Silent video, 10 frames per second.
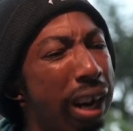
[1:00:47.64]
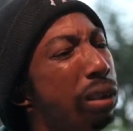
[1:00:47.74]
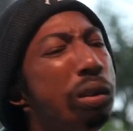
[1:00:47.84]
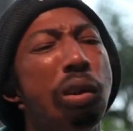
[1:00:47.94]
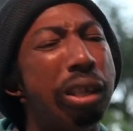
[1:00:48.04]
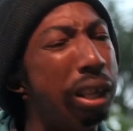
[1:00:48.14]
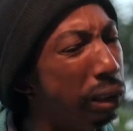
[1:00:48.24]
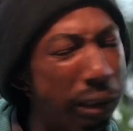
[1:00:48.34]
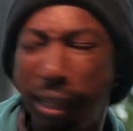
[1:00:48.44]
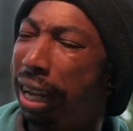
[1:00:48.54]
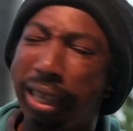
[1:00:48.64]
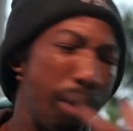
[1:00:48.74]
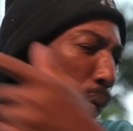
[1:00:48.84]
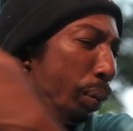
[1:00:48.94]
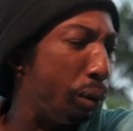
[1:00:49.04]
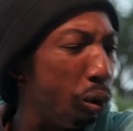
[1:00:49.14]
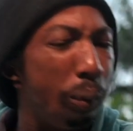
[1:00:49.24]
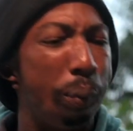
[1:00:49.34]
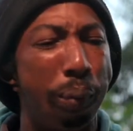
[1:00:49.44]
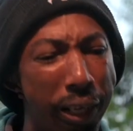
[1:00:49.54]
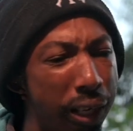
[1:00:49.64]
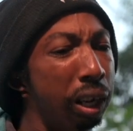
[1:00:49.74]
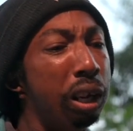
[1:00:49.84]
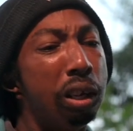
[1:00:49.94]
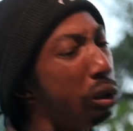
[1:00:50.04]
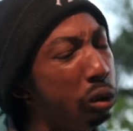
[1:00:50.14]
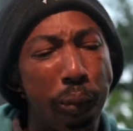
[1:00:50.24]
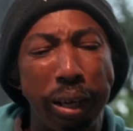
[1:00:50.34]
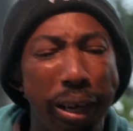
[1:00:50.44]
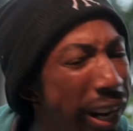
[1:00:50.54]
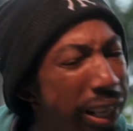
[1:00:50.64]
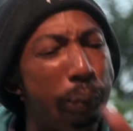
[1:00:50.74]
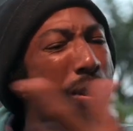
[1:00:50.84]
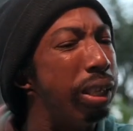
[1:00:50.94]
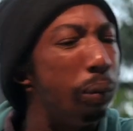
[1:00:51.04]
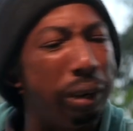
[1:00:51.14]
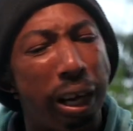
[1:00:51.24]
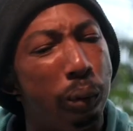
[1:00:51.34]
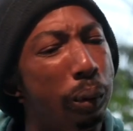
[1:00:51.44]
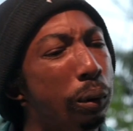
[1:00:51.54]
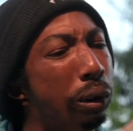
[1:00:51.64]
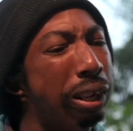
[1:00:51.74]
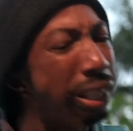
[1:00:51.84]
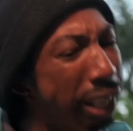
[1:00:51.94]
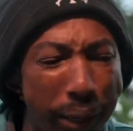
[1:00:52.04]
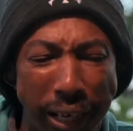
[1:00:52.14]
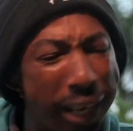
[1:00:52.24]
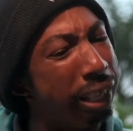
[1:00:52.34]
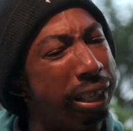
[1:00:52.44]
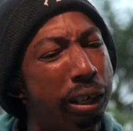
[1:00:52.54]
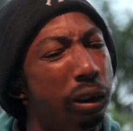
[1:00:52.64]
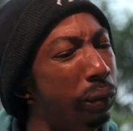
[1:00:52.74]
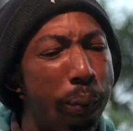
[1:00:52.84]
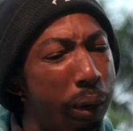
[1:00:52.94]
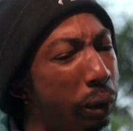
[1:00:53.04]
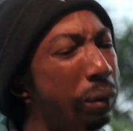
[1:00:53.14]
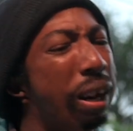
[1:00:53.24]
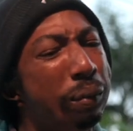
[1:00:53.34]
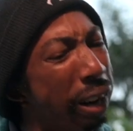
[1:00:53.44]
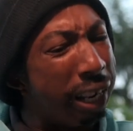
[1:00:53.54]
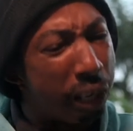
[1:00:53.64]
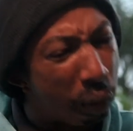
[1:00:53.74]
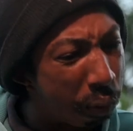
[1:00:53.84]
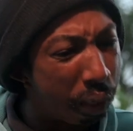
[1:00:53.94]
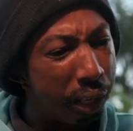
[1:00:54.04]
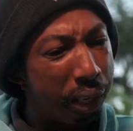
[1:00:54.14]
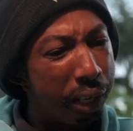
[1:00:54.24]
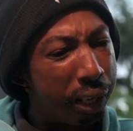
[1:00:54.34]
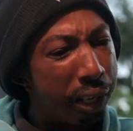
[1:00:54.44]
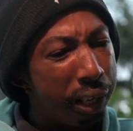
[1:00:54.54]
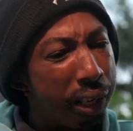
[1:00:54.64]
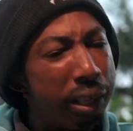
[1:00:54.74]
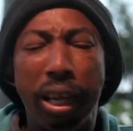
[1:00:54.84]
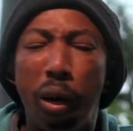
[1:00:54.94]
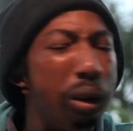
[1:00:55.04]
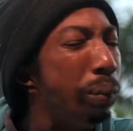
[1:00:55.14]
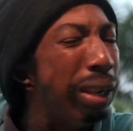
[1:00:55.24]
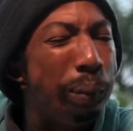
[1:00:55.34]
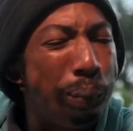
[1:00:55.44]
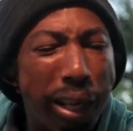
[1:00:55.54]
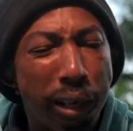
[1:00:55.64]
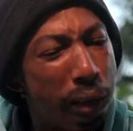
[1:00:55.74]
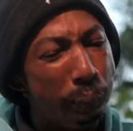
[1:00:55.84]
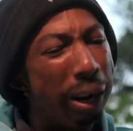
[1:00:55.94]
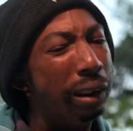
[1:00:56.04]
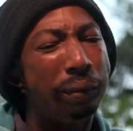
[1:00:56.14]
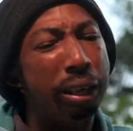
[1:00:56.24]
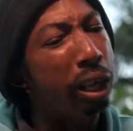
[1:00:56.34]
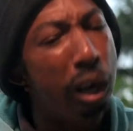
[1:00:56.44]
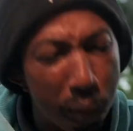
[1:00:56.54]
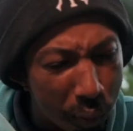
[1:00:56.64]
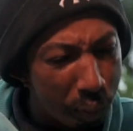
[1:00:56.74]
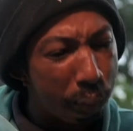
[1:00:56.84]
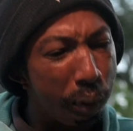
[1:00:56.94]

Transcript: I lucky, I tell me, show me picnic. Not show me them cause them same when I come up and kill the car, you see government we have right now. They only make them play a little ball for now.